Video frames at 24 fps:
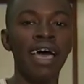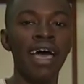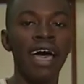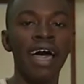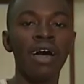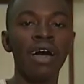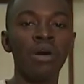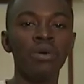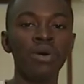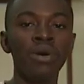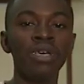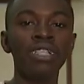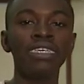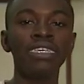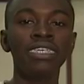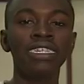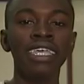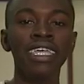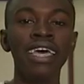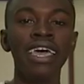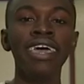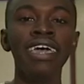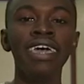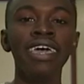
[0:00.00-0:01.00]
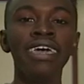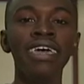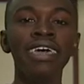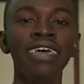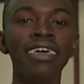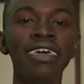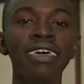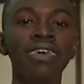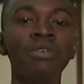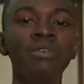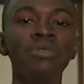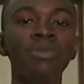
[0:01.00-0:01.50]
I will
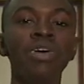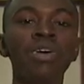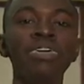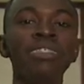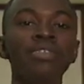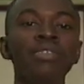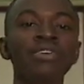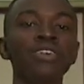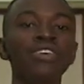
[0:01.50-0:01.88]
stay with